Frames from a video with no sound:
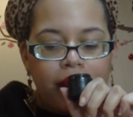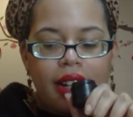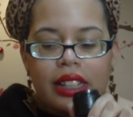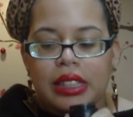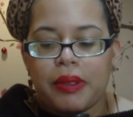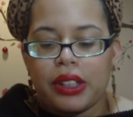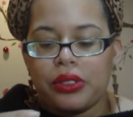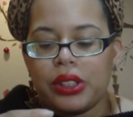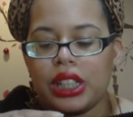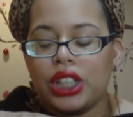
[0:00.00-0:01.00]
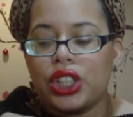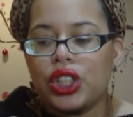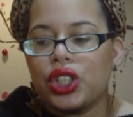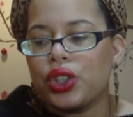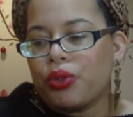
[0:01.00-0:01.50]
And it smells really
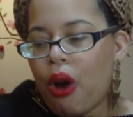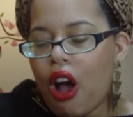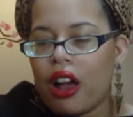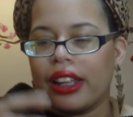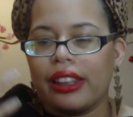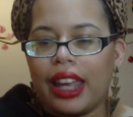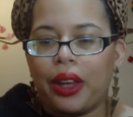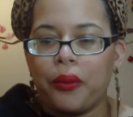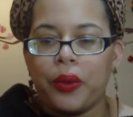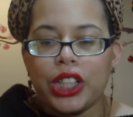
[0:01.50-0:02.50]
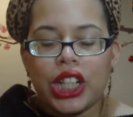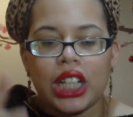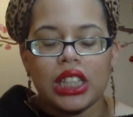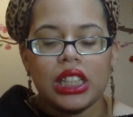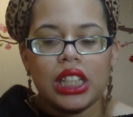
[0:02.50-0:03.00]
strong and like witch
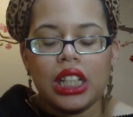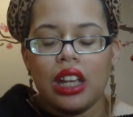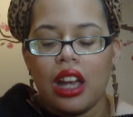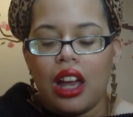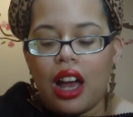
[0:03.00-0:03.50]
hazily.